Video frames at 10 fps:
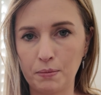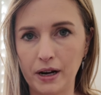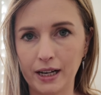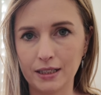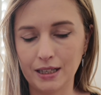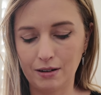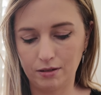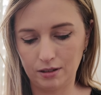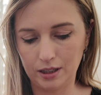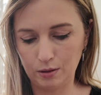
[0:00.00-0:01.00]
My mic is now
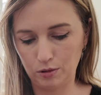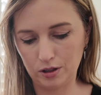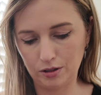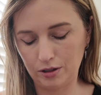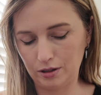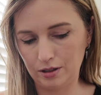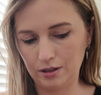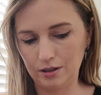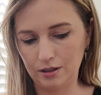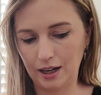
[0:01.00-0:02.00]
on. It was not
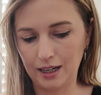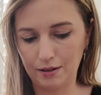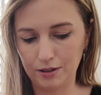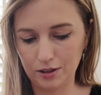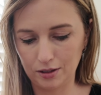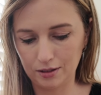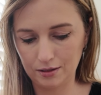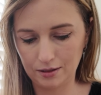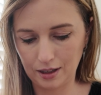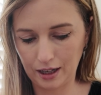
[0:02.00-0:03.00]
on and now it's on.
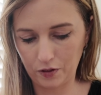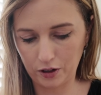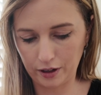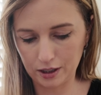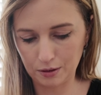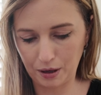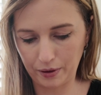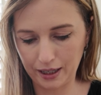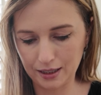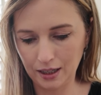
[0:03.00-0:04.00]
I have corrected my
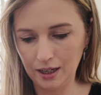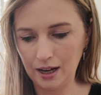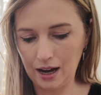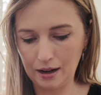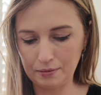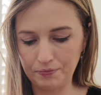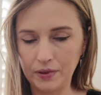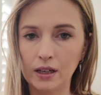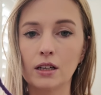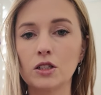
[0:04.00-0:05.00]
ways.
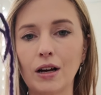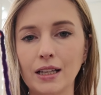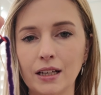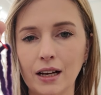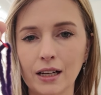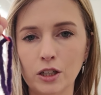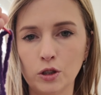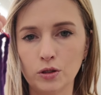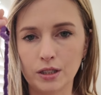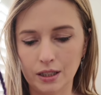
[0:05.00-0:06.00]
So I think I can use